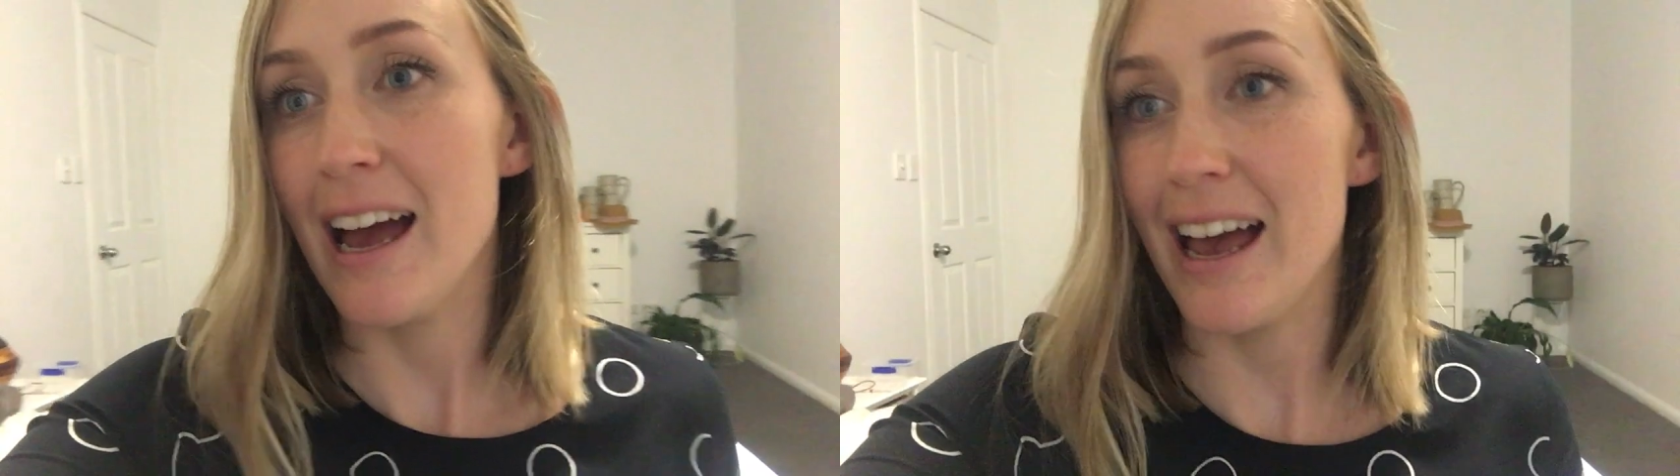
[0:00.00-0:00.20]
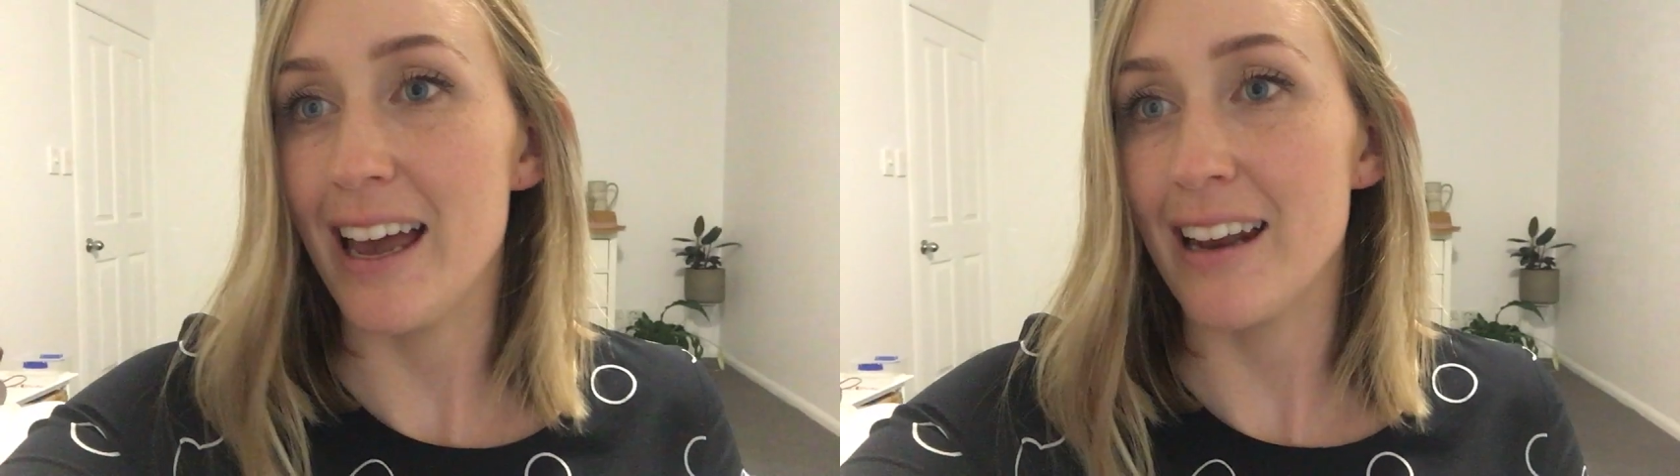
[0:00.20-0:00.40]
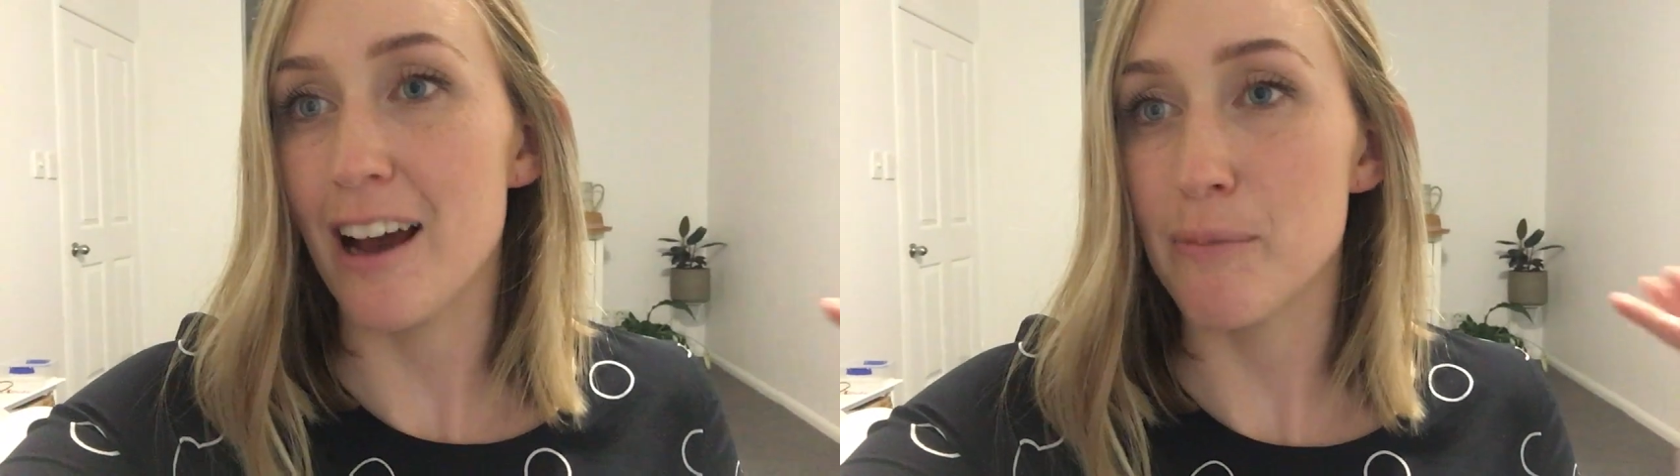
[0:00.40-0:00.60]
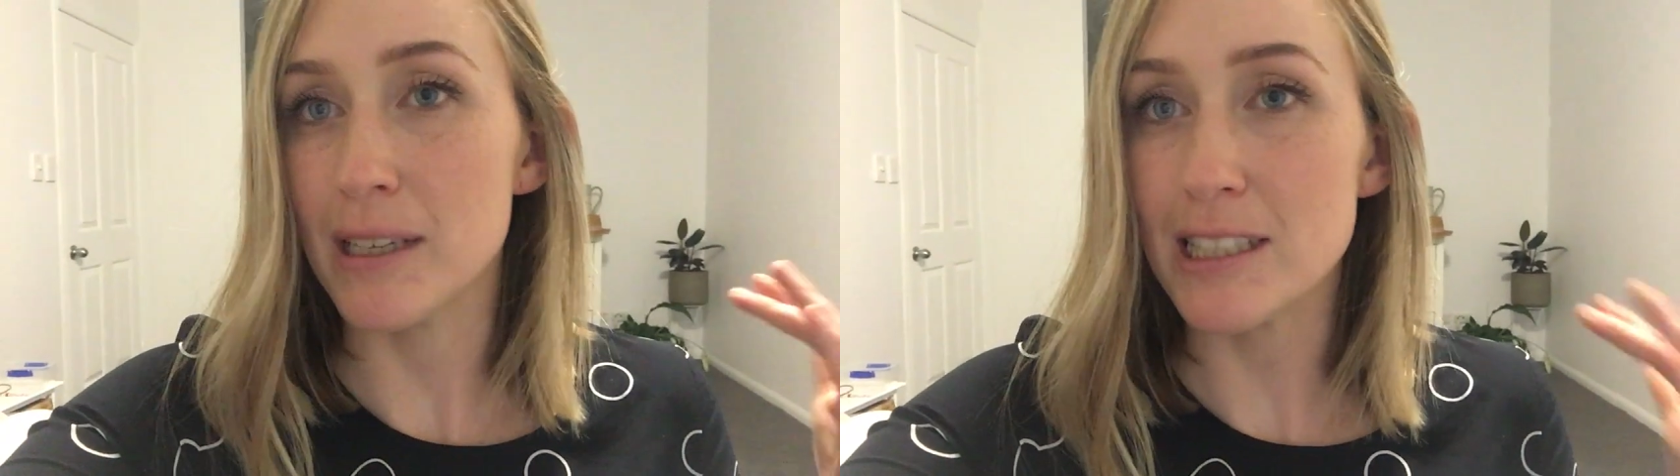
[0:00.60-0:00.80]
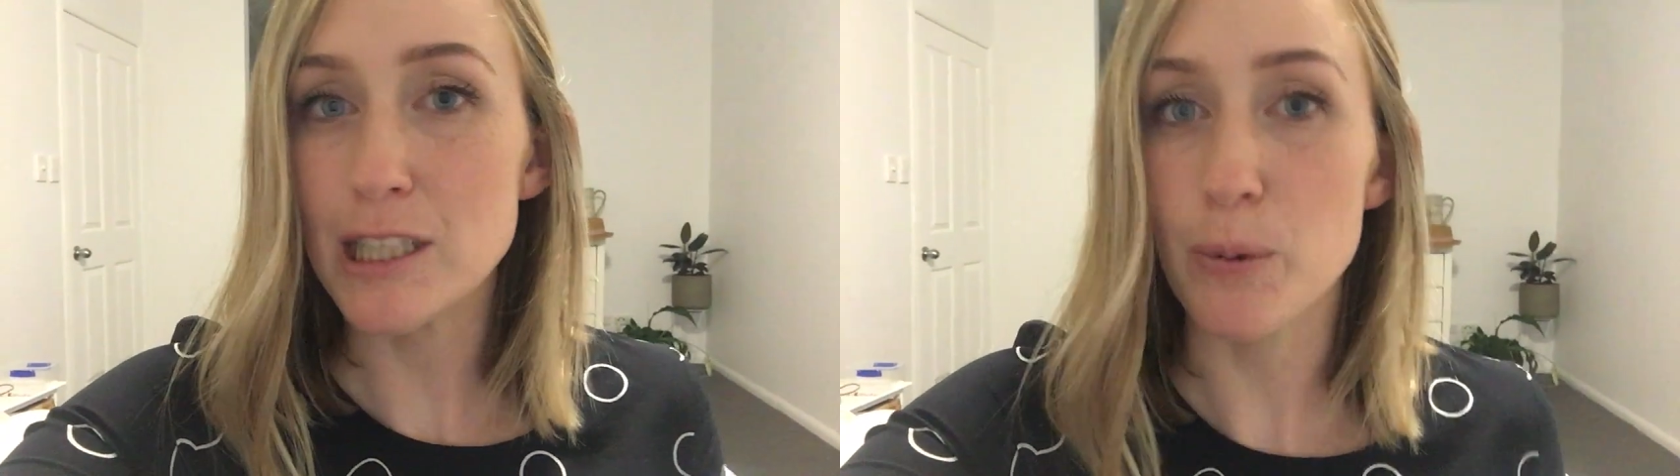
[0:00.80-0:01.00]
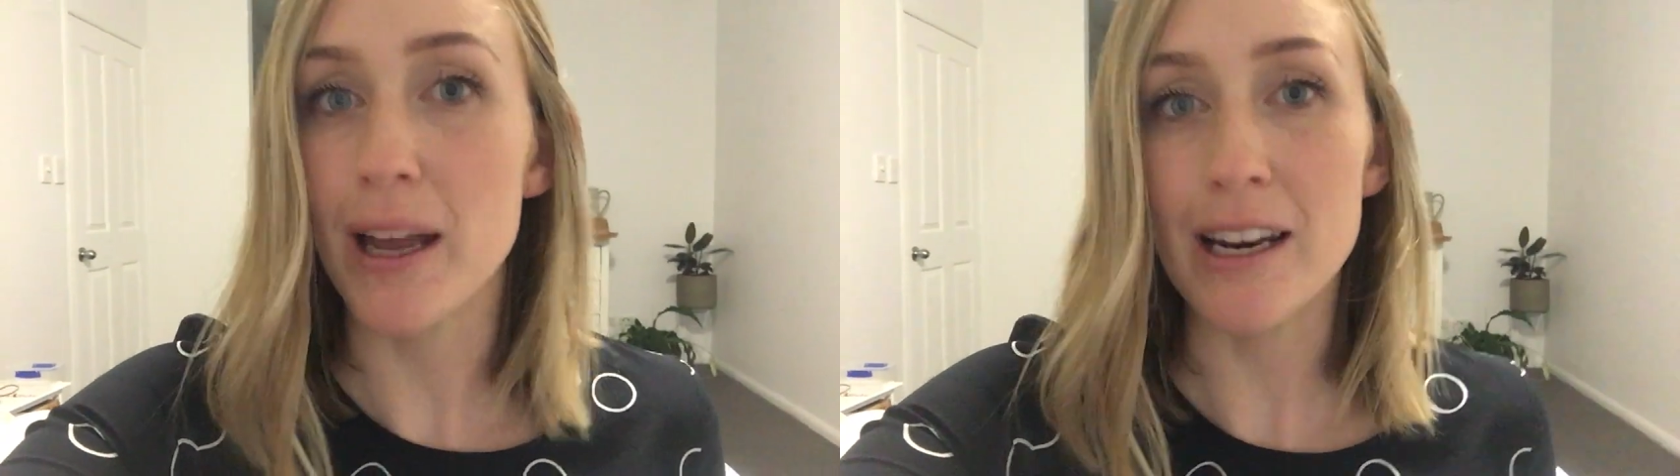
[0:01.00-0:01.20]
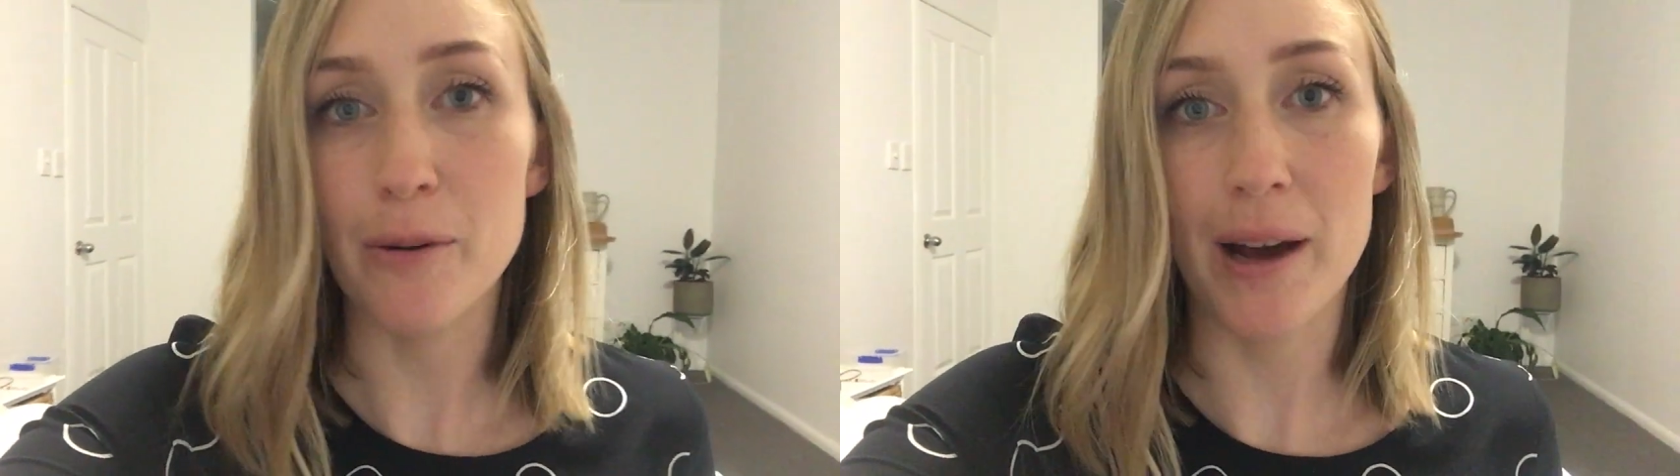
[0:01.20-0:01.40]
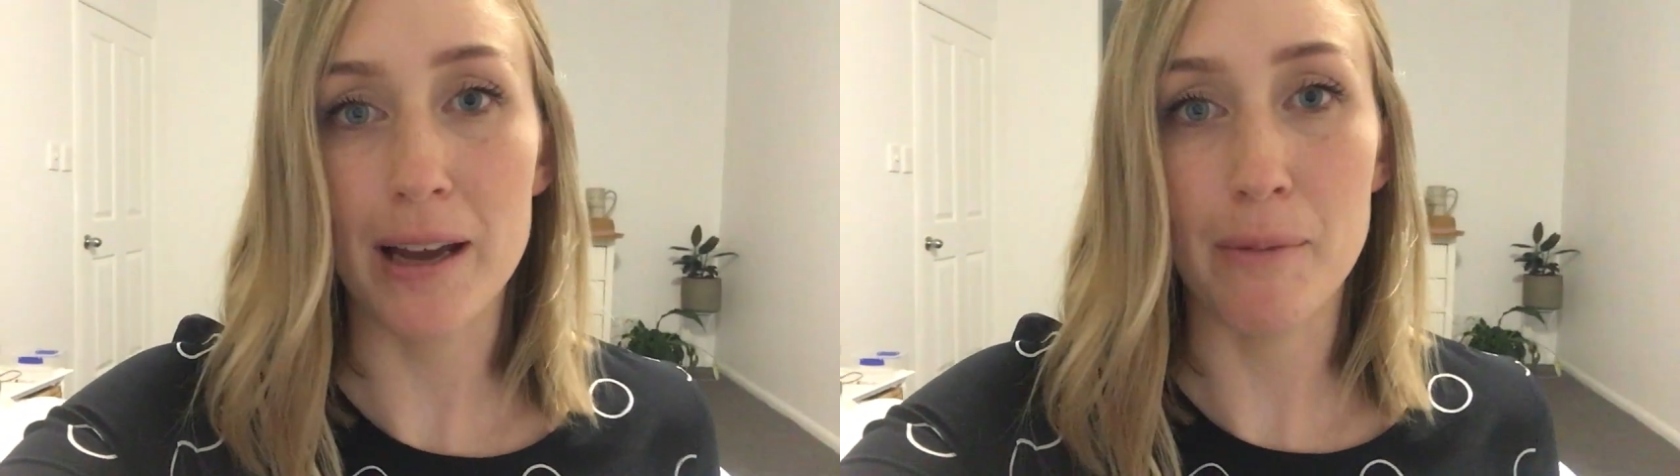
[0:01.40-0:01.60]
and I've been sweating away